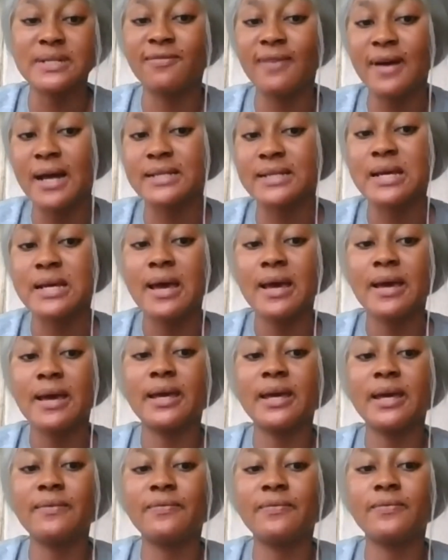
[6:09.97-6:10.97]
In fact,
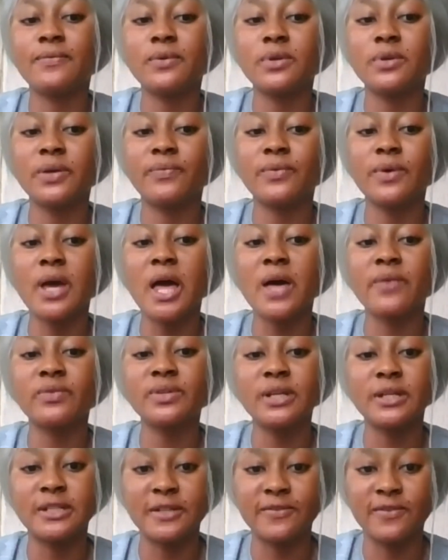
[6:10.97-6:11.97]
if you're
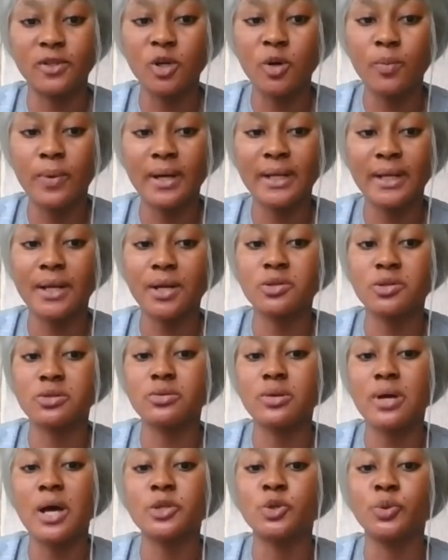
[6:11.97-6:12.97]
even a developer that
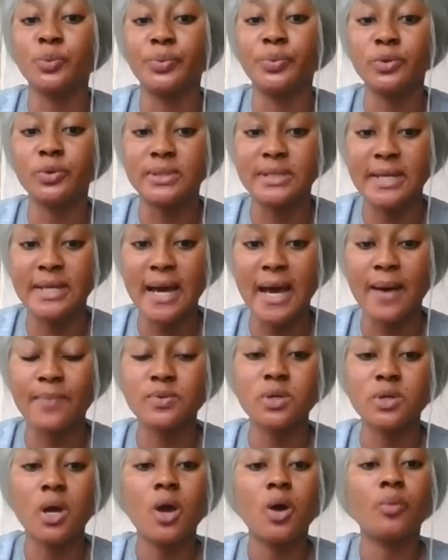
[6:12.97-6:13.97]
doesn't know how to build
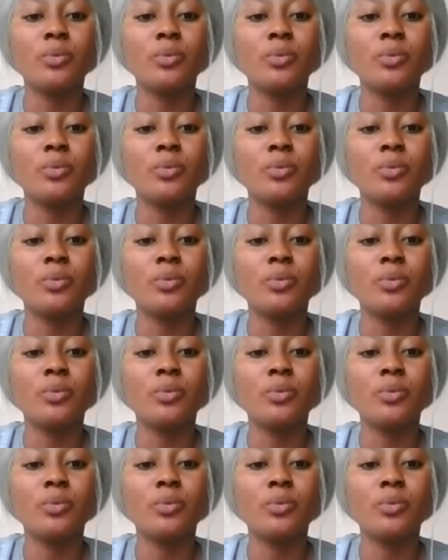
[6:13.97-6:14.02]
DApps,